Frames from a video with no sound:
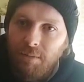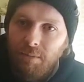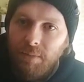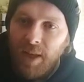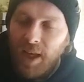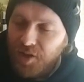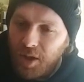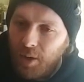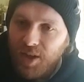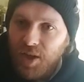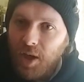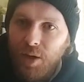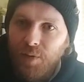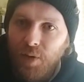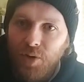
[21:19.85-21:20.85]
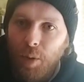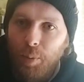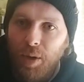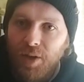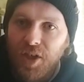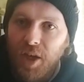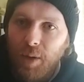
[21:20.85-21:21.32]
That's no excuse for dropping
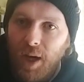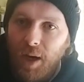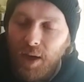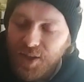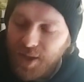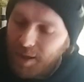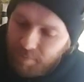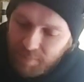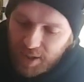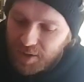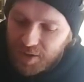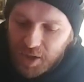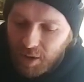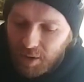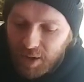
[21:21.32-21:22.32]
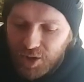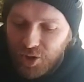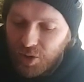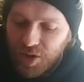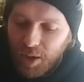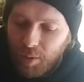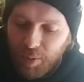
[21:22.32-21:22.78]
a 2 out of 10. It's not. He should
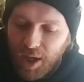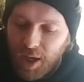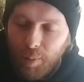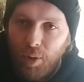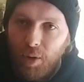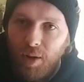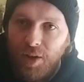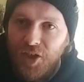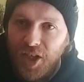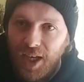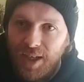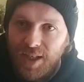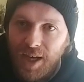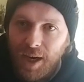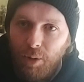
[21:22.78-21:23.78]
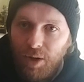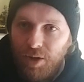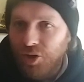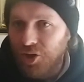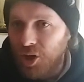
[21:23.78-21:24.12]
still be able to pull a 6 out.